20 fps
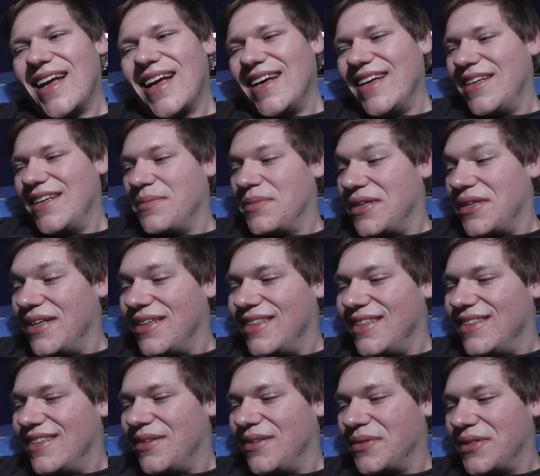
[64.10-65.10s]
late and I'm
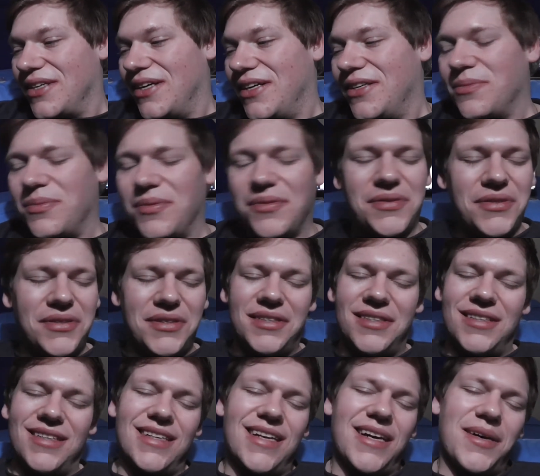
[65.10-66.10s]
tired. I was tired
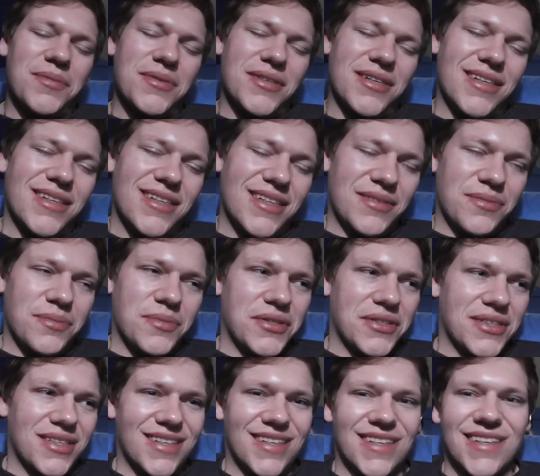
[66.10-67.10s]
before and now I'm tired, even
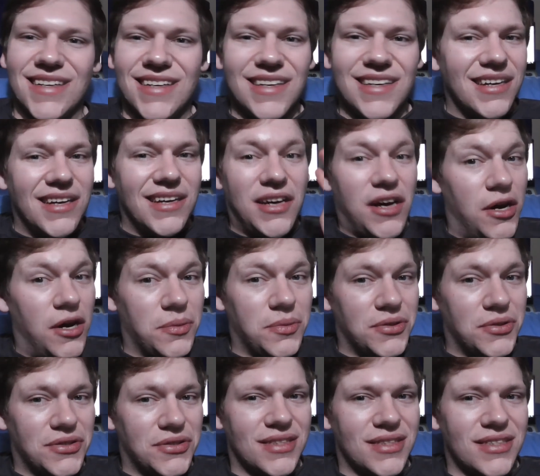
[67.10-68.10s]
more tired. Hope you
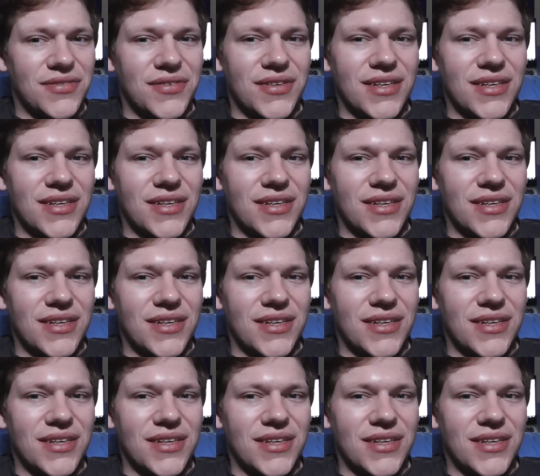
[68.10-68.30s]
enjoyed this